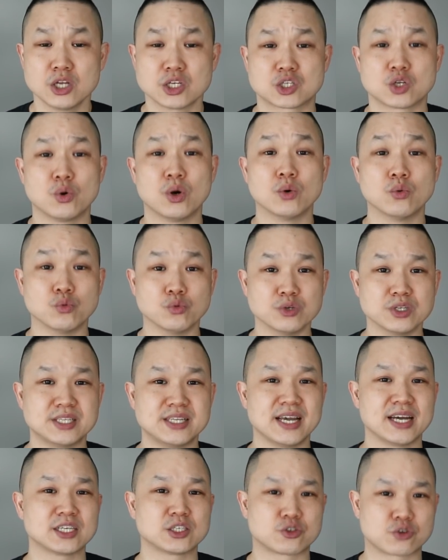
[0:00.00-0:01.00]
so a
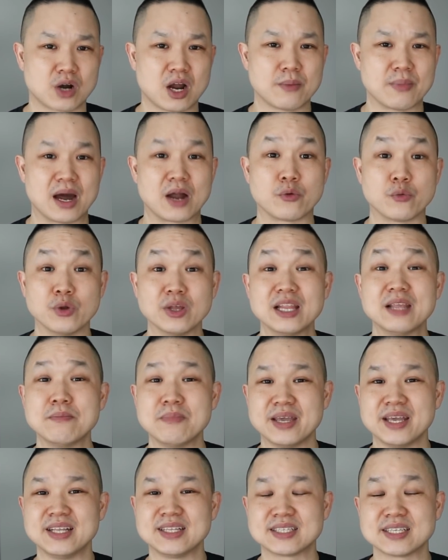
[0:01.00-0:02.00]
Wuxia drama really
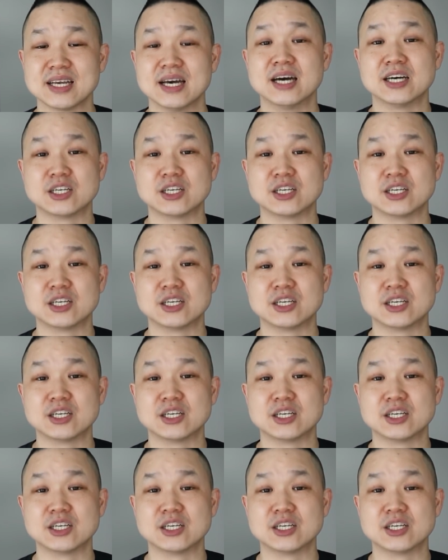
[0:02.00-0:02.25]
means